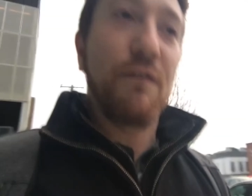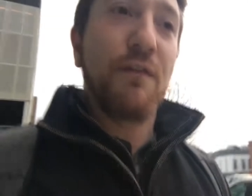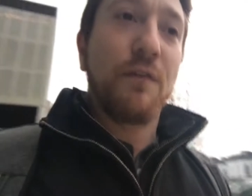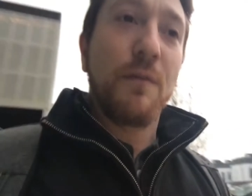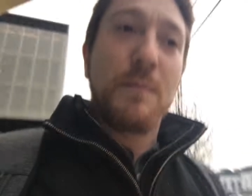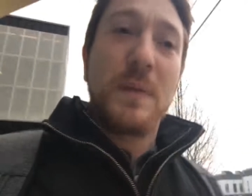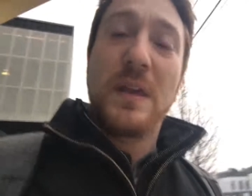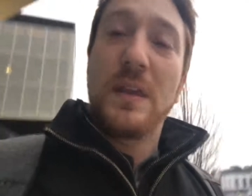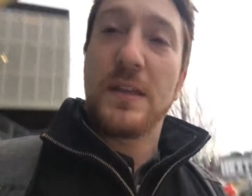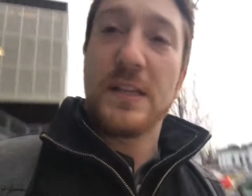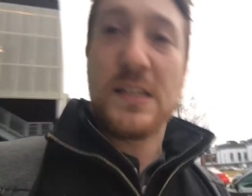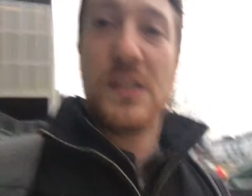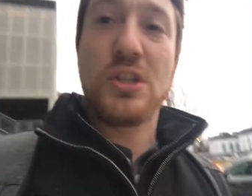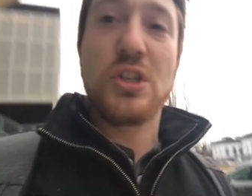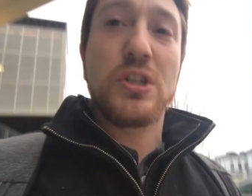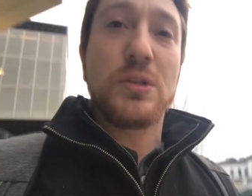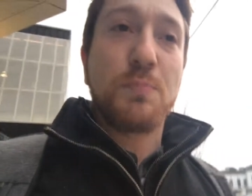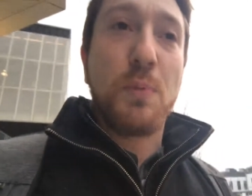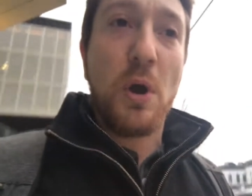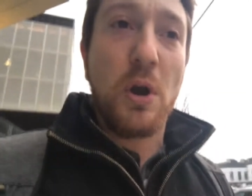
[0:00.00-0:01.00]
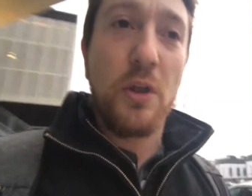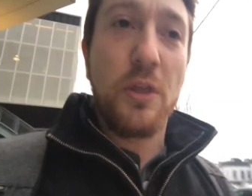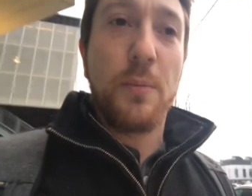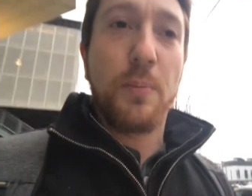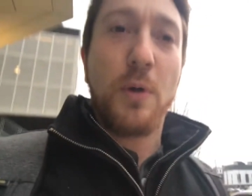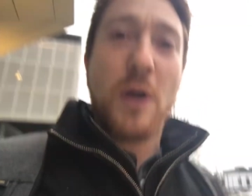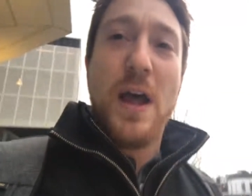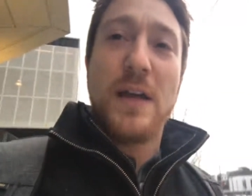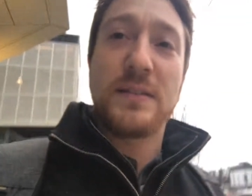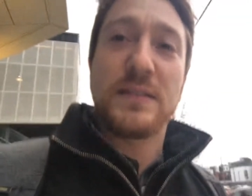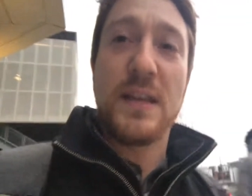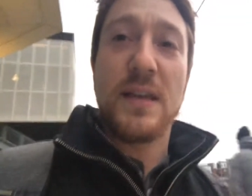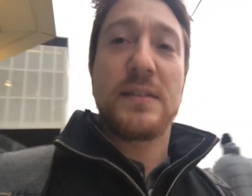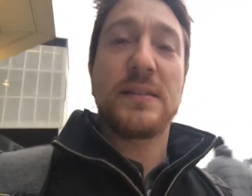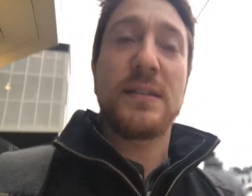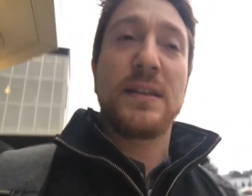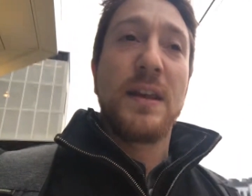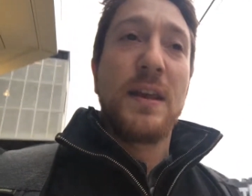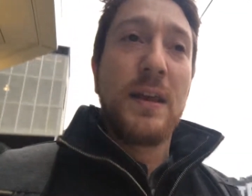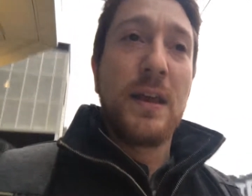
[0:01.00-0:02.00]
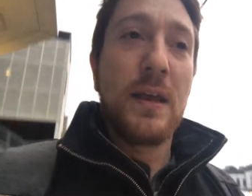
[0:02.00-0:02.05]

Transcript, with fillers: For me, this is just part of the process.